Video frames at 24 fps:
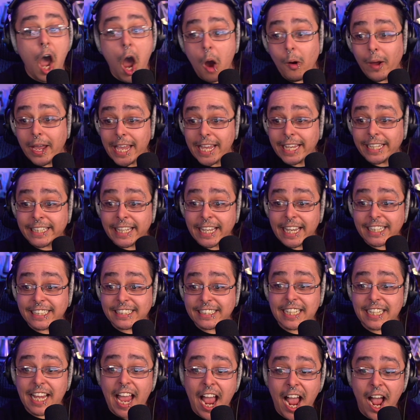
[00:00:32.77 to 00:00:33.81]
he kicked
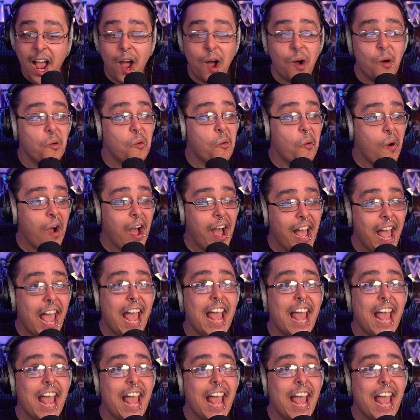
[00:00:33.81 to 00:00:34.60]
out. What?